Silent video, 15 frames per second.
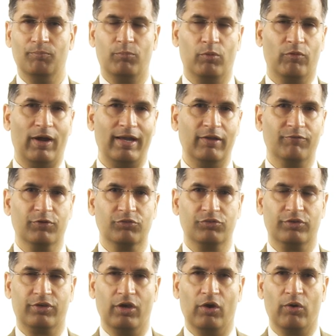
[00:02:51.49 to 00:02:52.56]
providing for
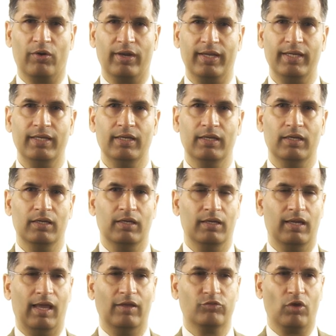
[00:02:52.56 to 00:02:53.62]
security,
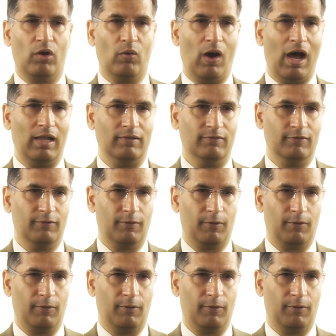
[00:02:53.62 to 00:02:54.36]
and so on.